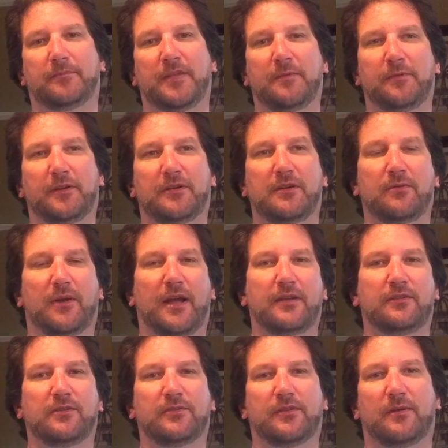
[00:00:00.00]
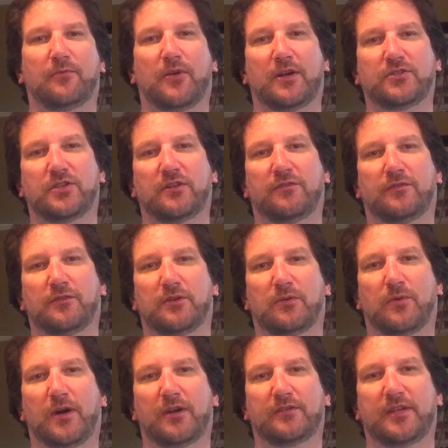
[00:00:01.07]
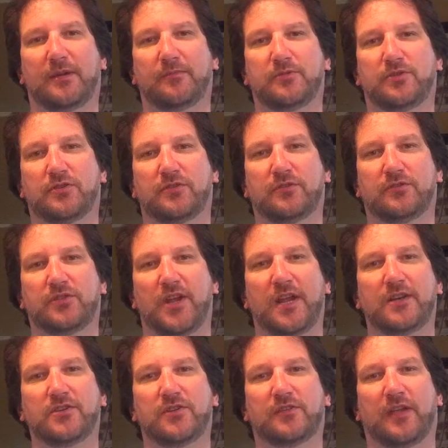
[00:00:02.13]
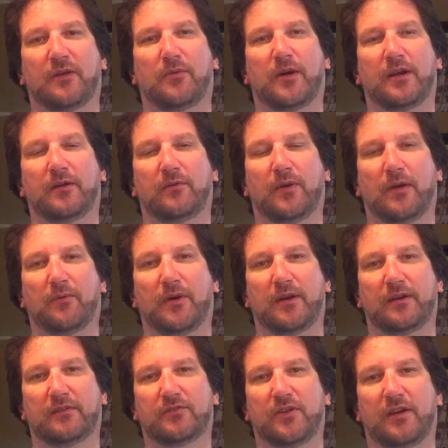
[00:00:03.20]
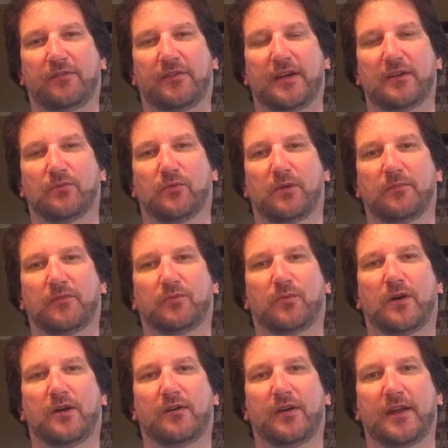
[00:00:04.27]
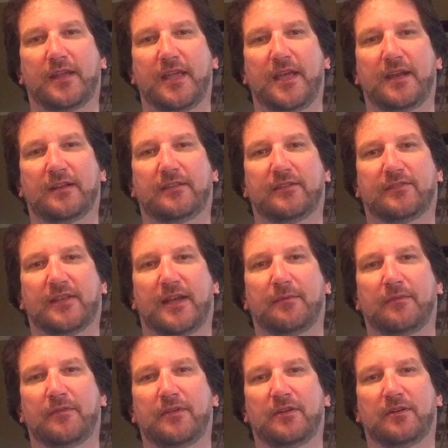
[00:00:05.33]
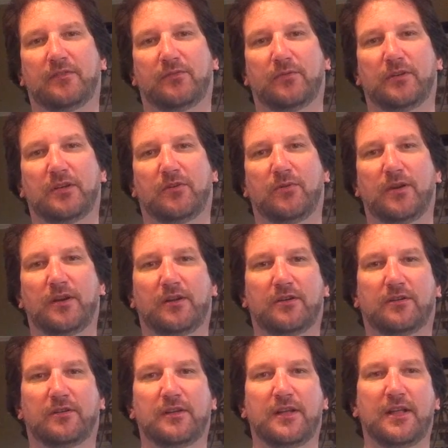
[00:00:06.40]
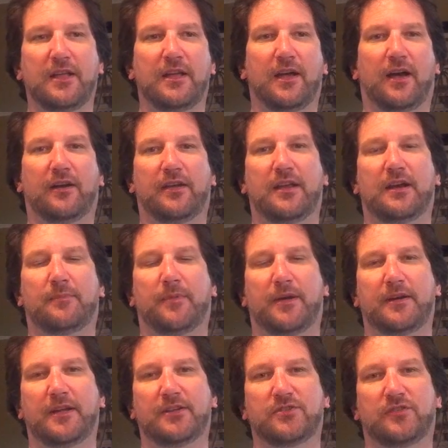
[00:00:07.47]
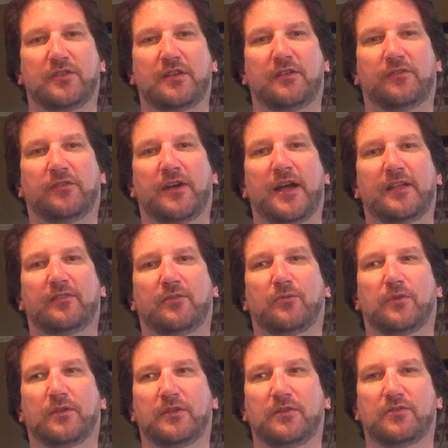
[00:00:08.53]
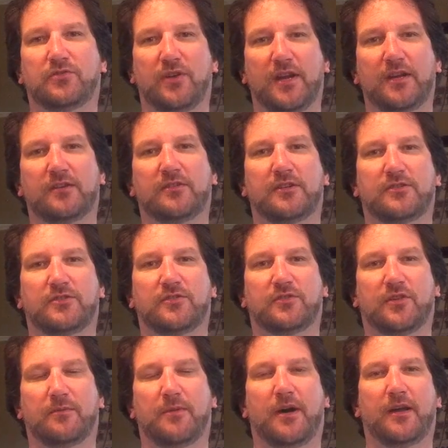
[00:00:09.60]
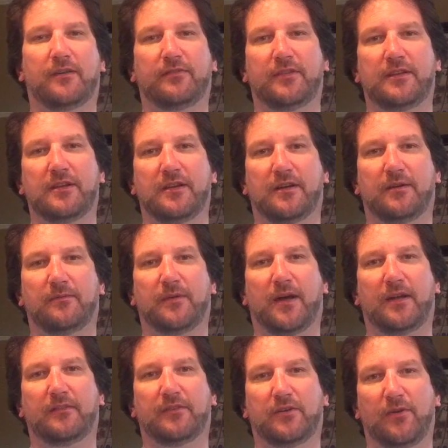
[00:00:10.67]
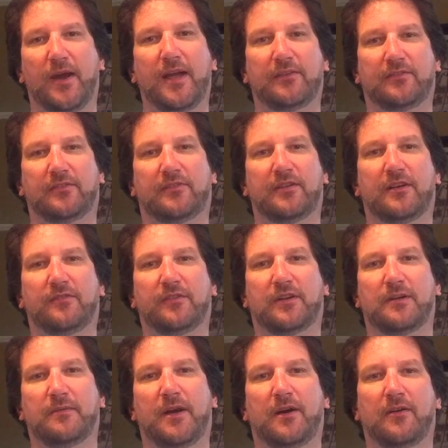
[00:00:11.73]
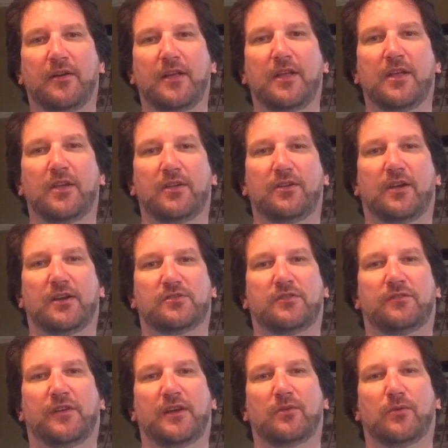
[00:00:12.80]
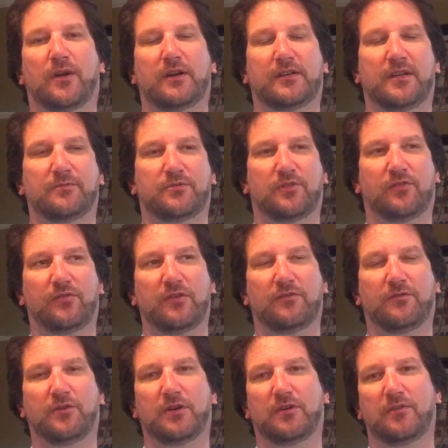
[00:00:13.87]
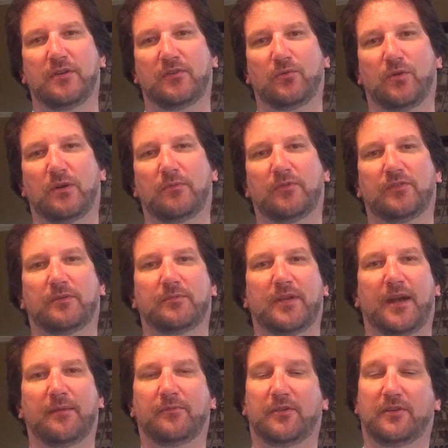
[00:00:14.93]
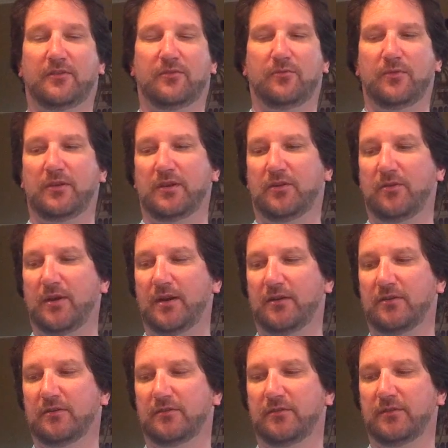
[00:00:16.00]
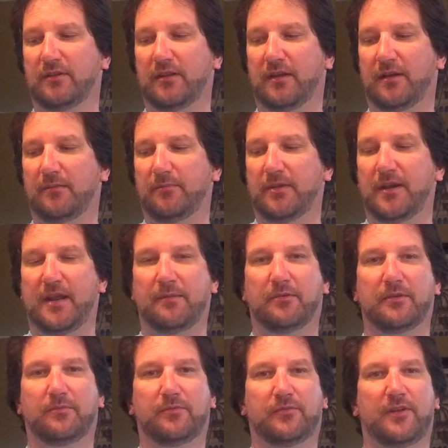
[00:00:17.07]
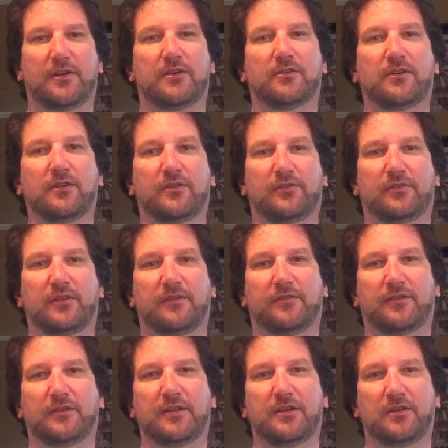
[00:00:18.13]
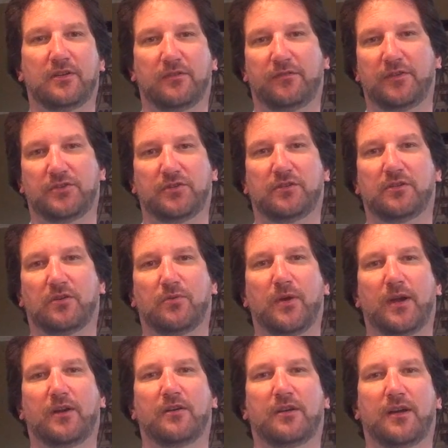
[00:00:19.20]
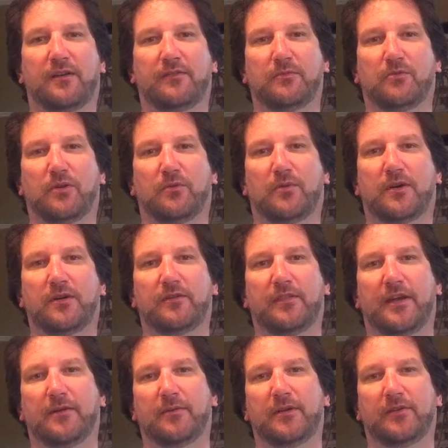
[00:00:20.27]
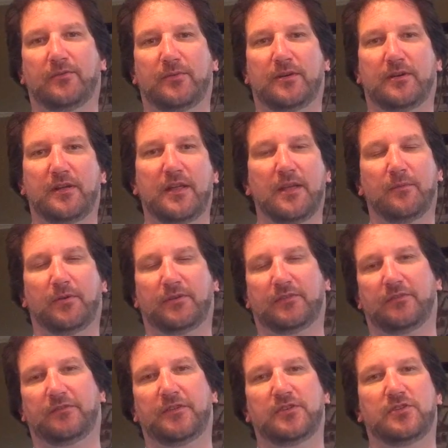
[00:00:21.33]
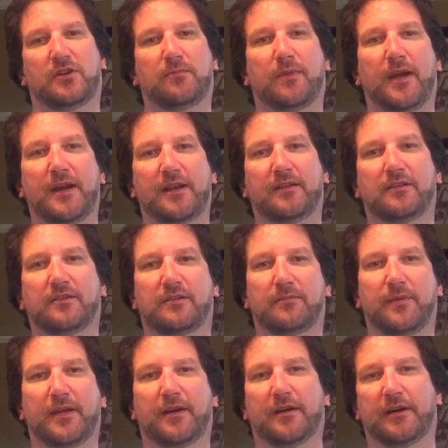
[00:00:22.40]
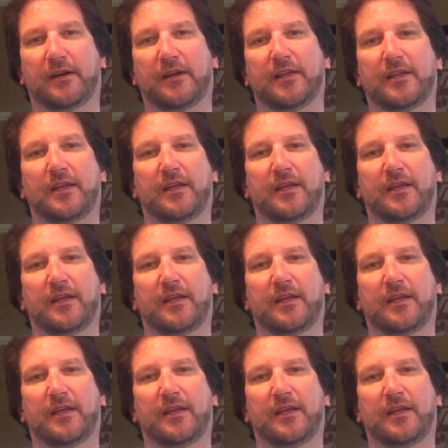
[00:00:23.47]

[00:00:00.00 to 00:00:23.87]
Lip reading: Typically what I do is I'm watching for water temperature changes. I want to try to find the warmest water I can at this time of year. It's really critical. I'll get up on the edges of these flats and where these drainage ditches come out of the grass itself and come out, you'll actually find the water temperature 3 or 4 degrees warmer sometimes, and it's really critical being able to present your lures differently, and you could fish a little quicker and cover more water that way as well. Plus the fish are biting a little better.